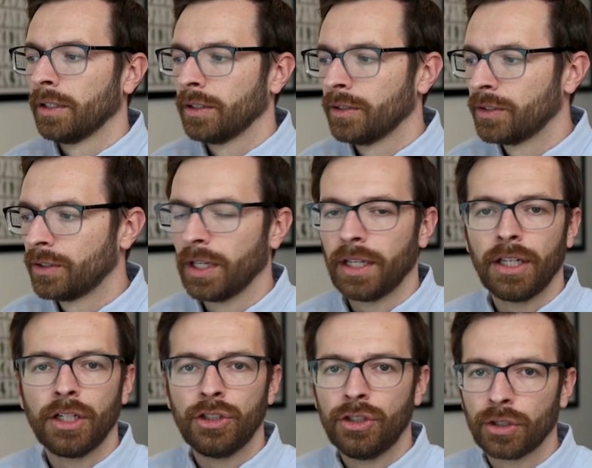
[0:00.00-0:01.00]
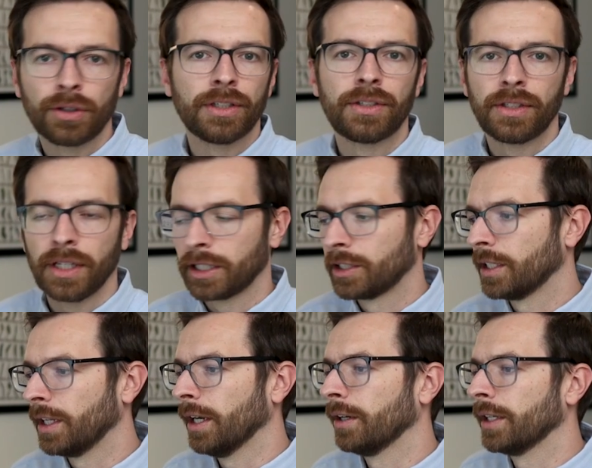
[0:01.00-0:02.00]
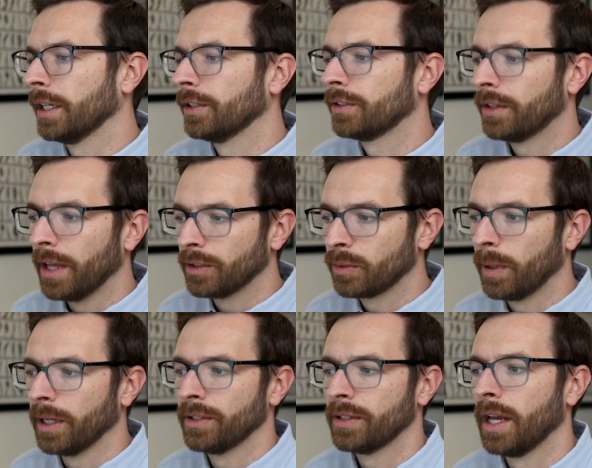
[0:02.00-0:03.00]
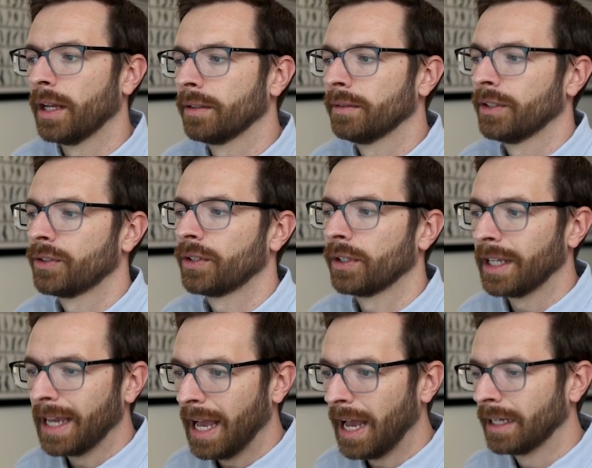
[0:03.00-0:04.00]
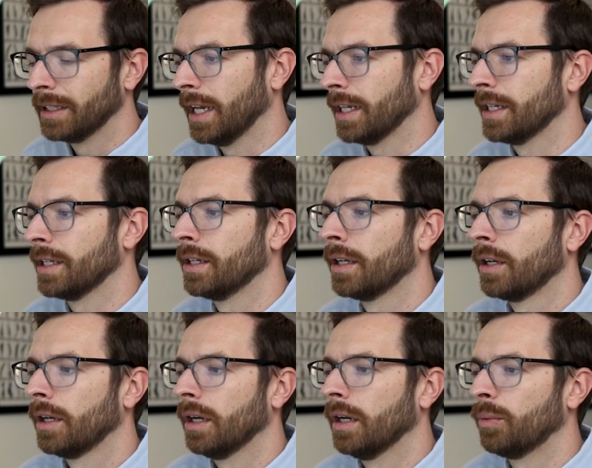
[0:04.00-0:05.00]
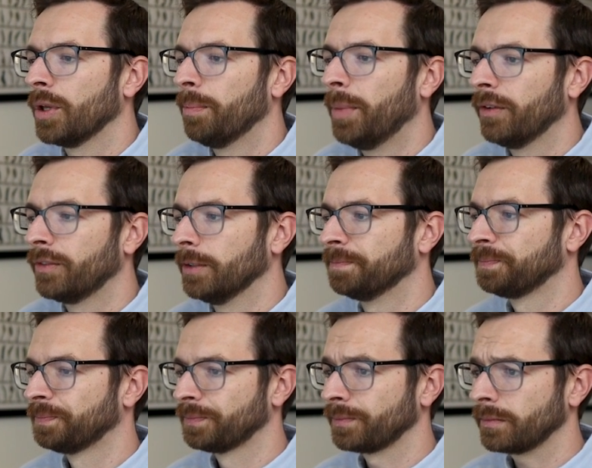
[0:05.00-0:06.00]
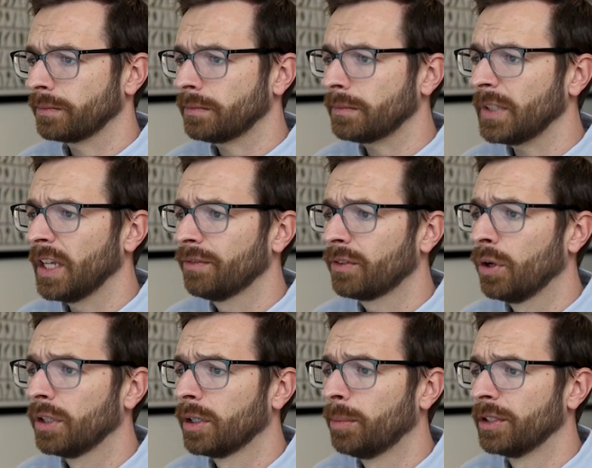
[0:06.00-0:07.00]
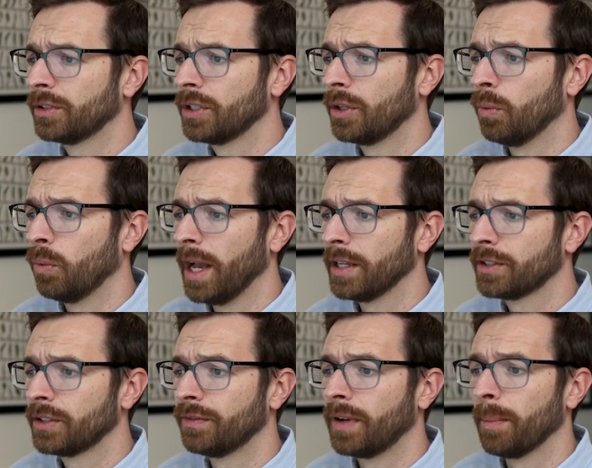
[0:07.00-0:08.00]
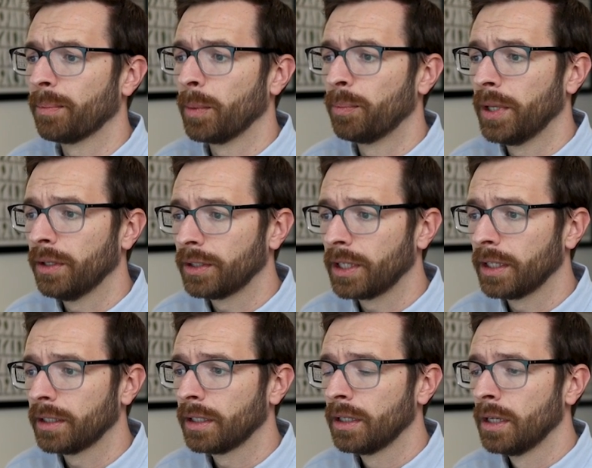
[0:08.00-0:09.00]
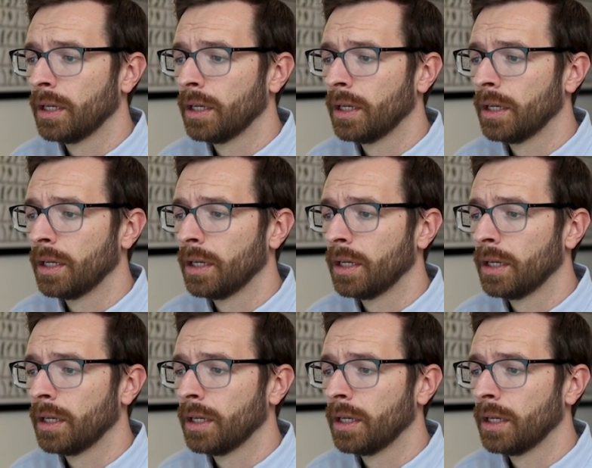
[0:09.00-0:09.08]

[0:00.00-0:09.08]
city jurisdiction area, so that's why it's not necessarily highlighted with Bellevue. If you go a little bit to the west, you've got Papillion